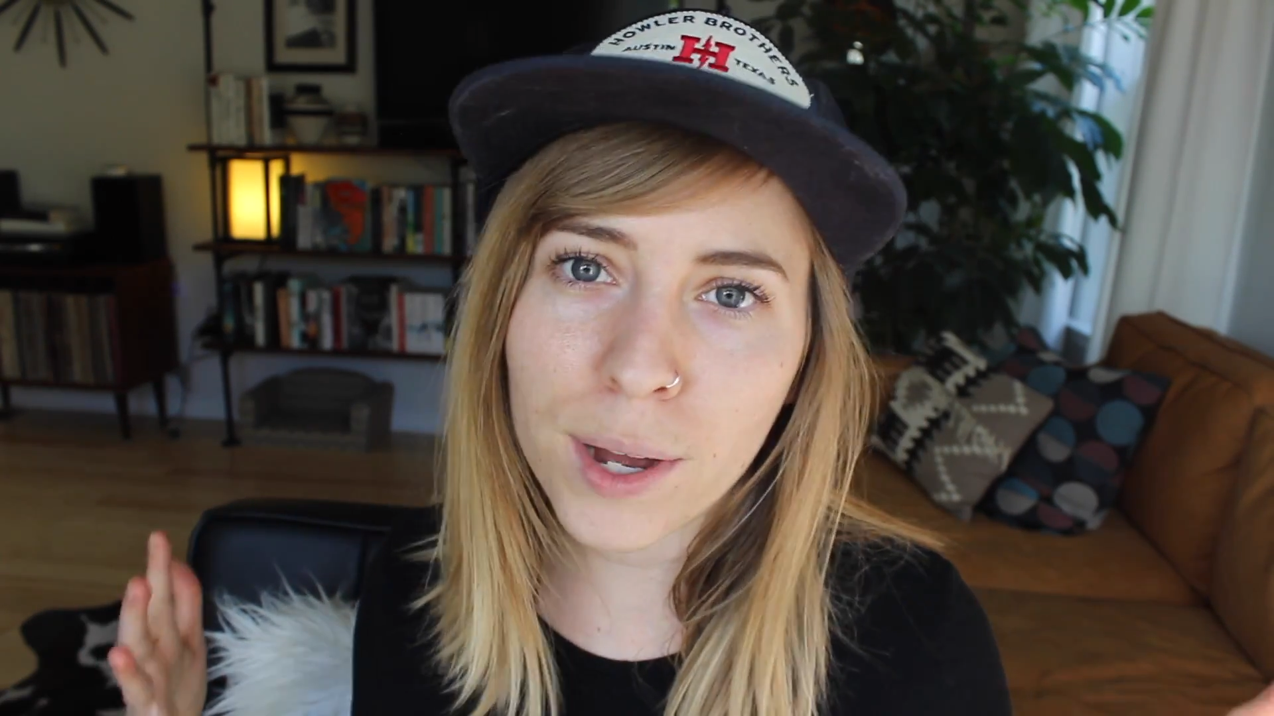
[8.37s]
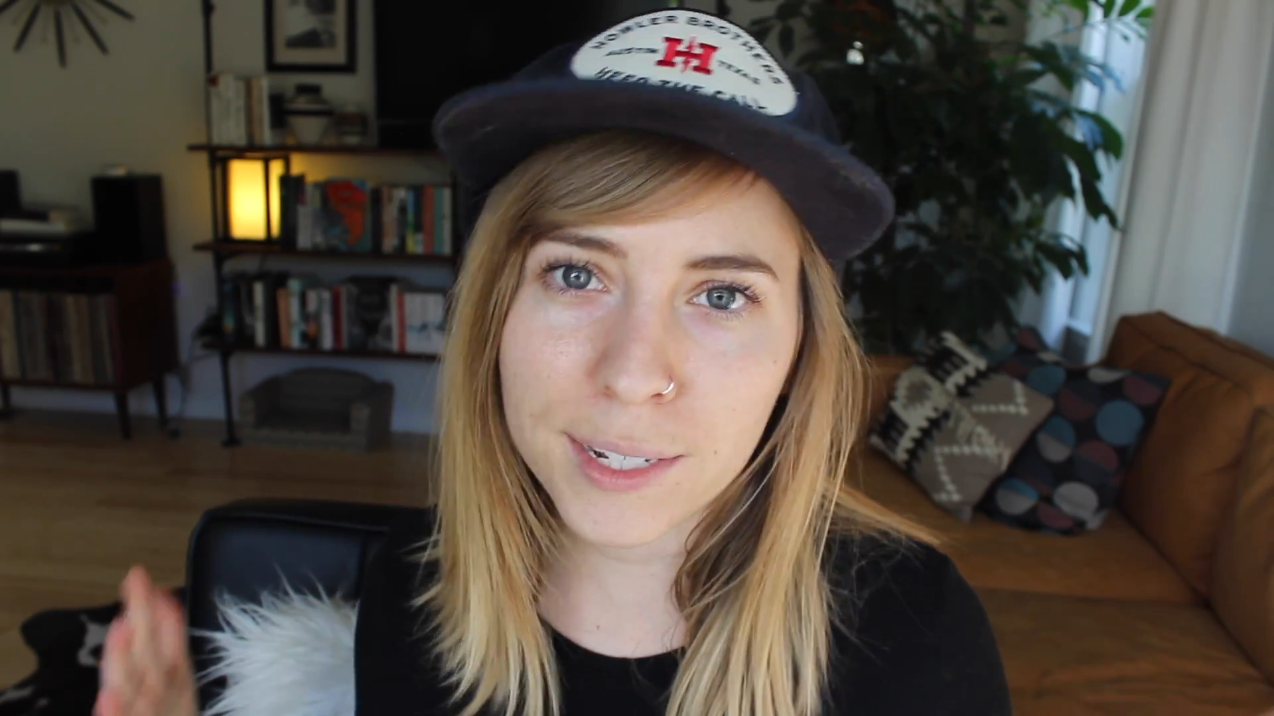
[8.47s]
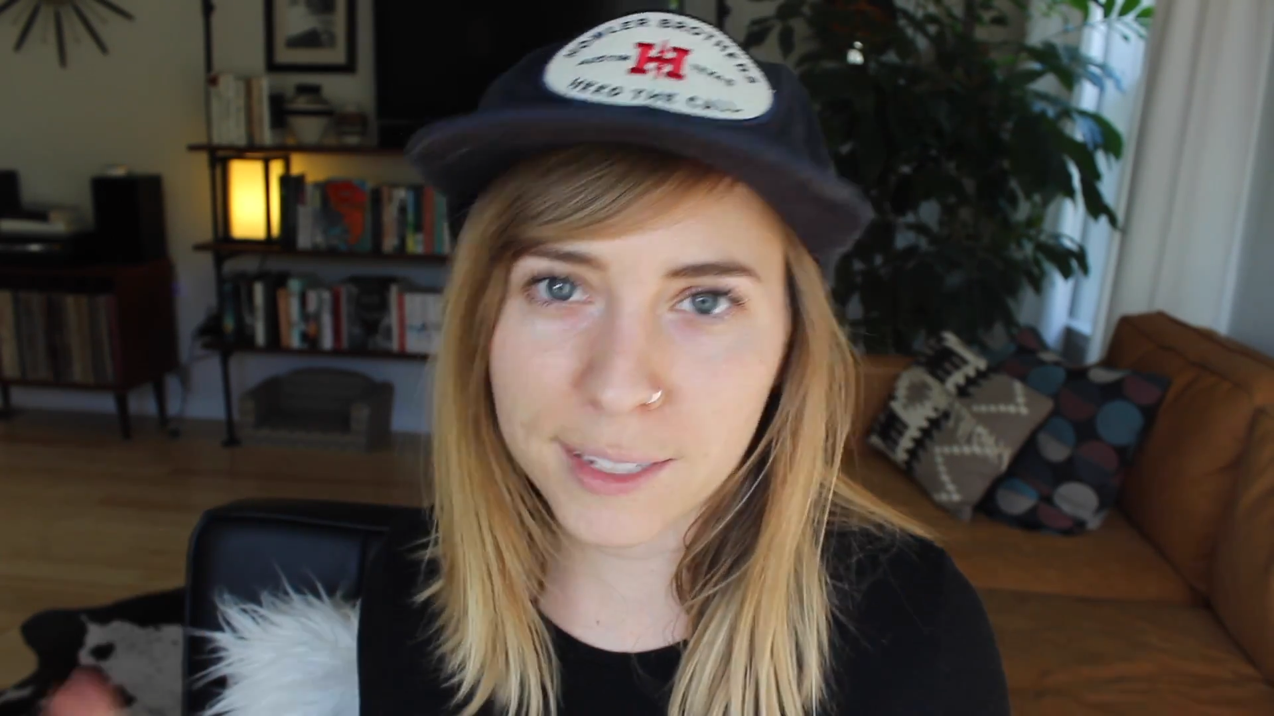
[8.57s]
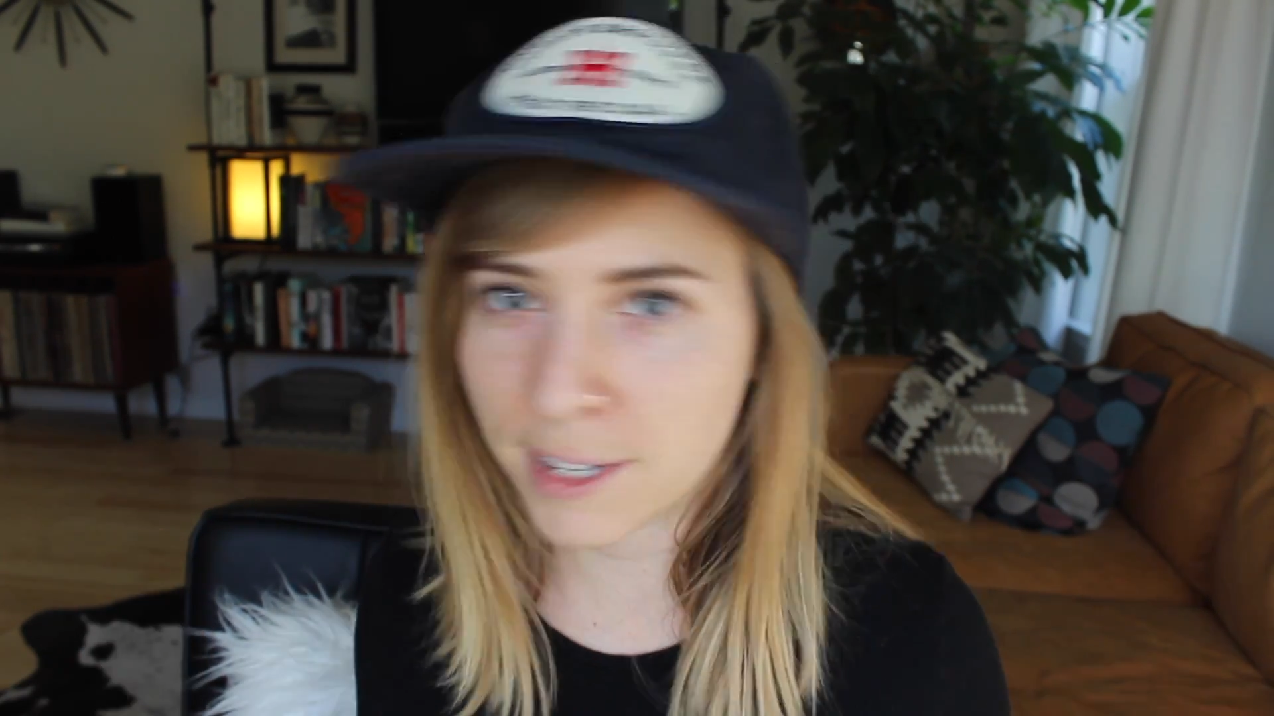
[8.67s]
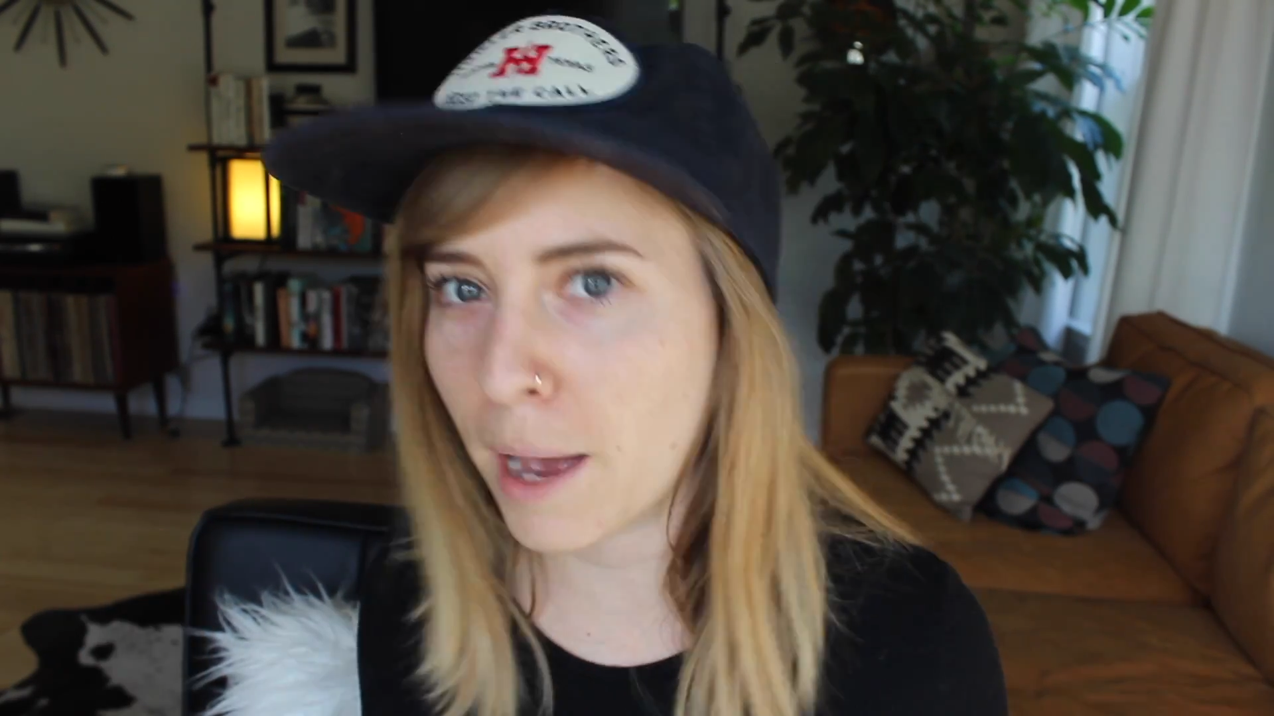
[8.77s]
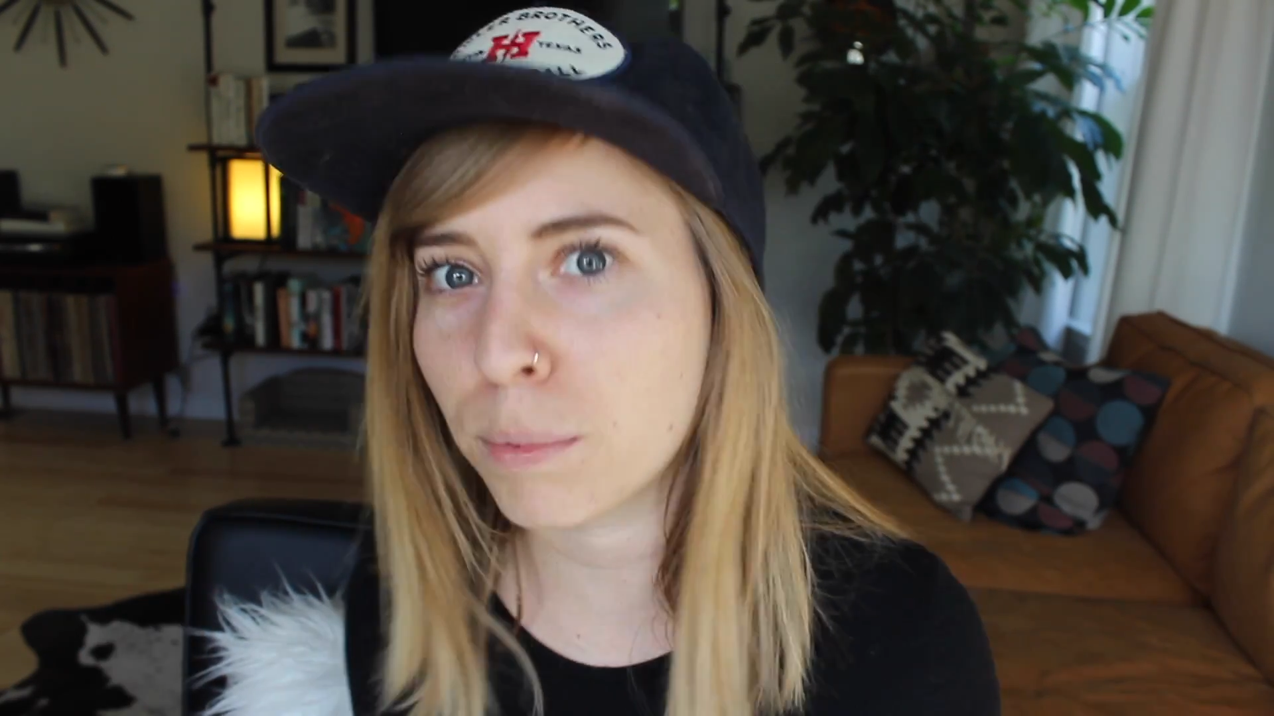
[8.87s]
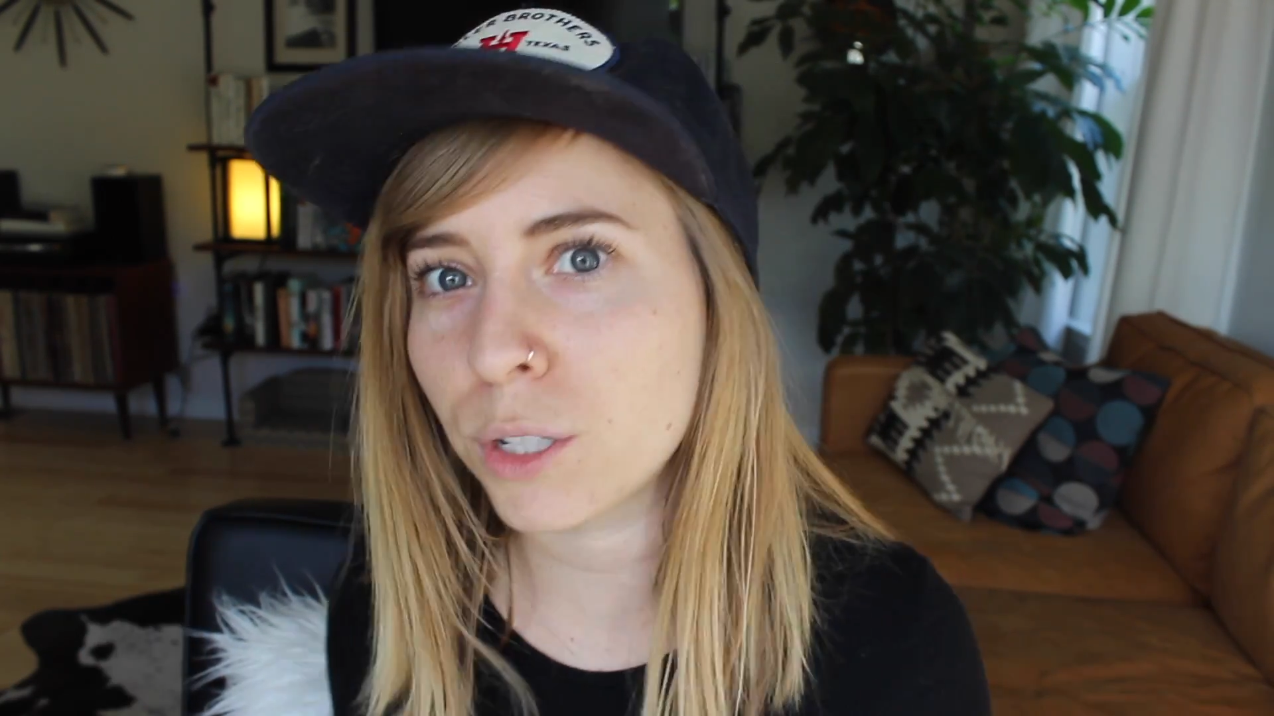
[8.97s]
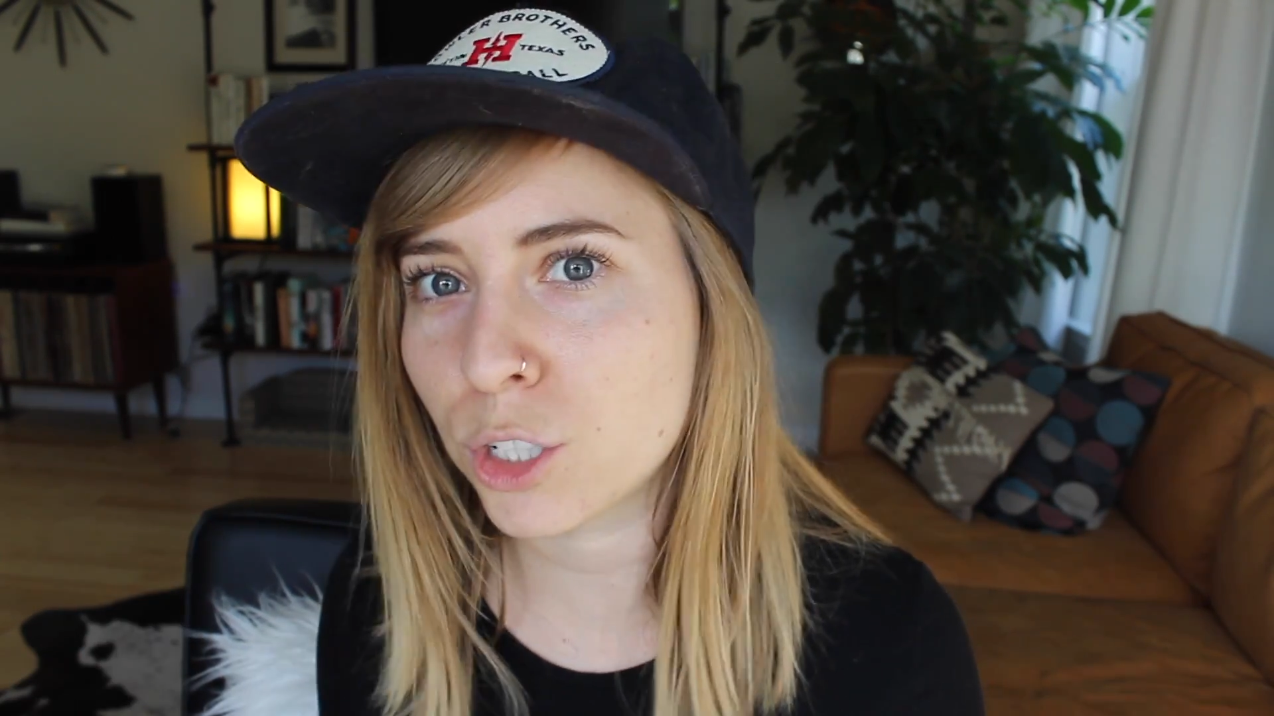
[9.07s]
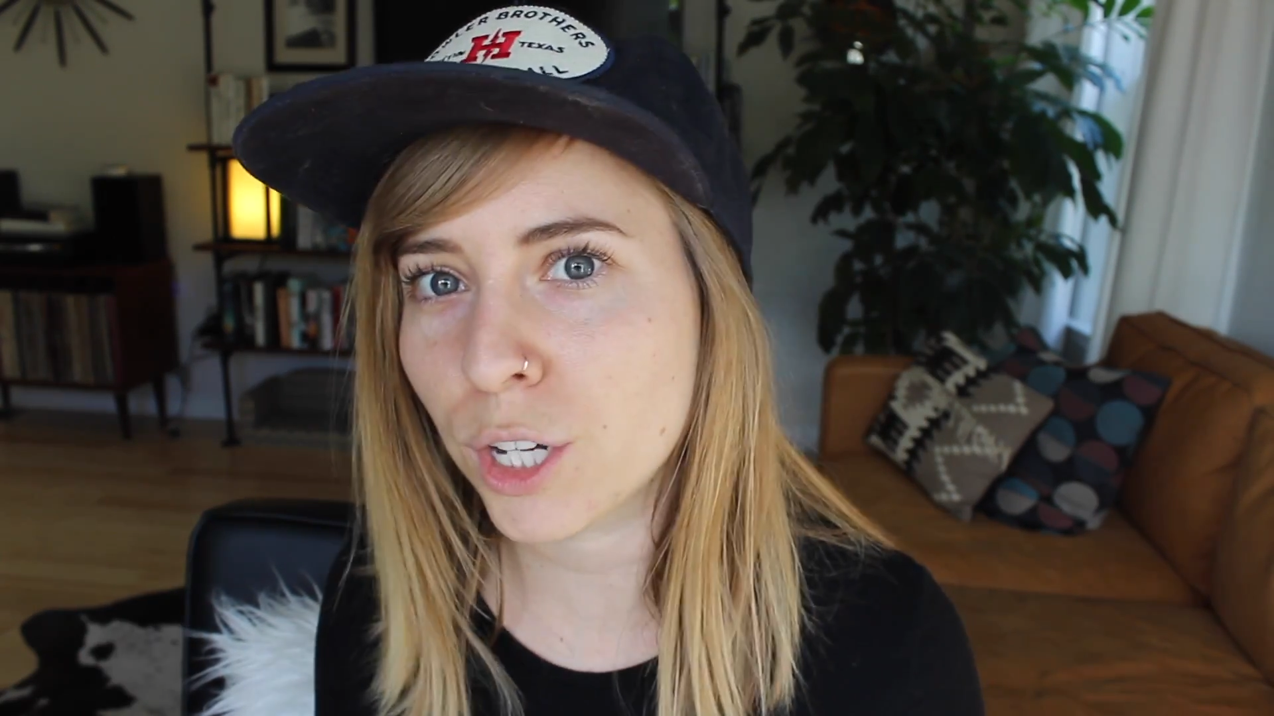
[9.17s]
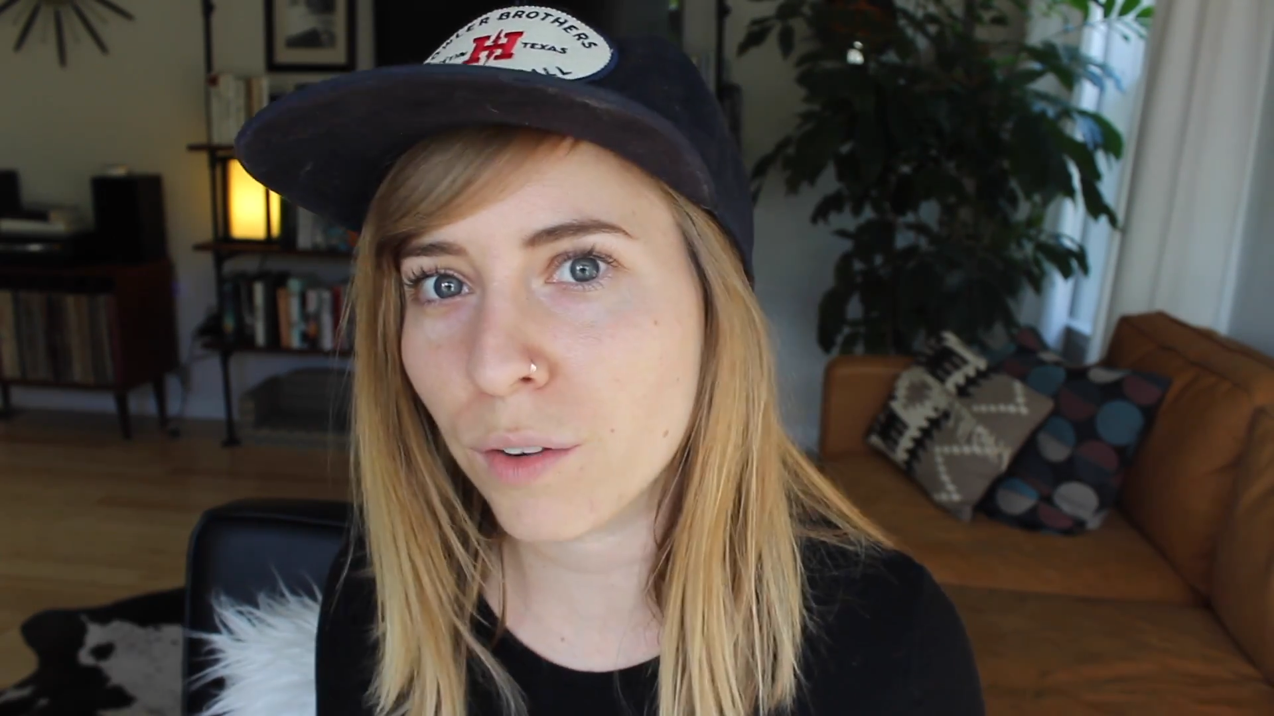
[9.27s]

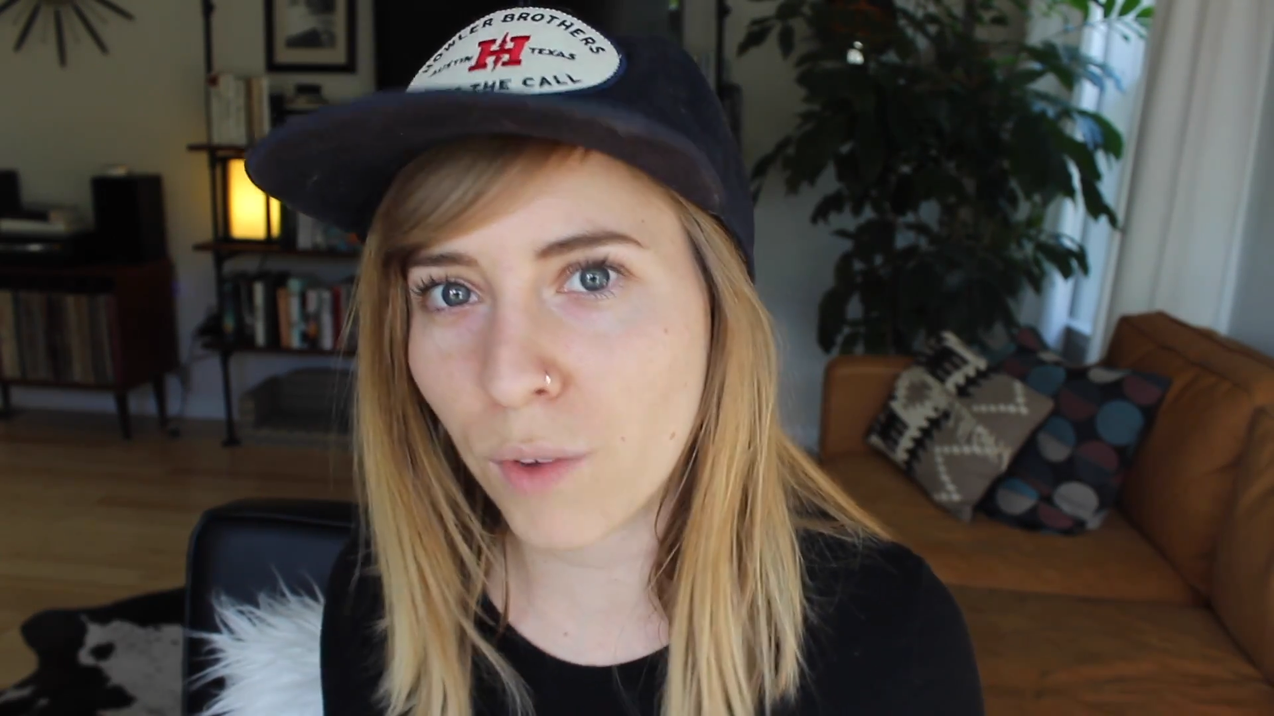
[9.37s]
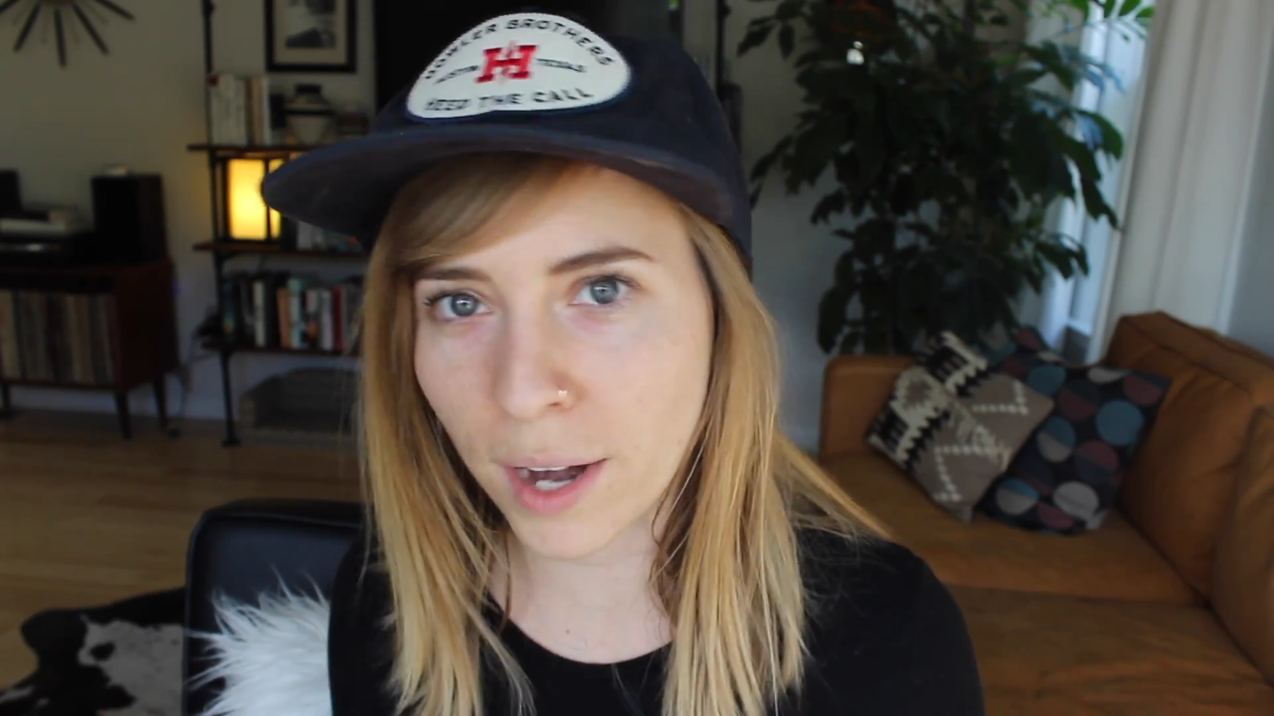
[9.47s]
establishing